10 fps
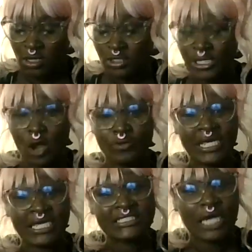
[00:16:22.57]
No
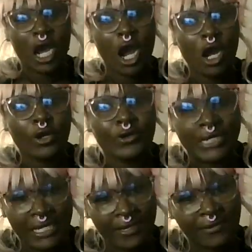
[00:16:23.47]
need to
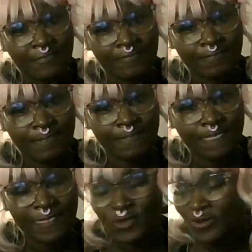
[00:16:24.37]
hurry.
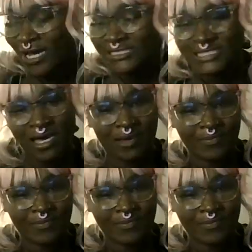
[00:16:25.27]
You got time,